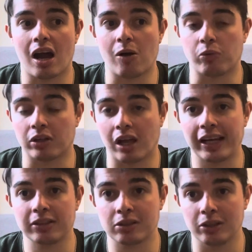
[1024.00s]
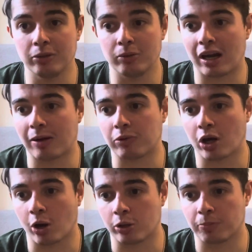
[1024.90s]
I wouldn't like to, and I would
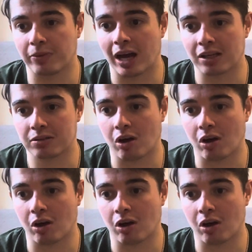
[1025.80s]
hope that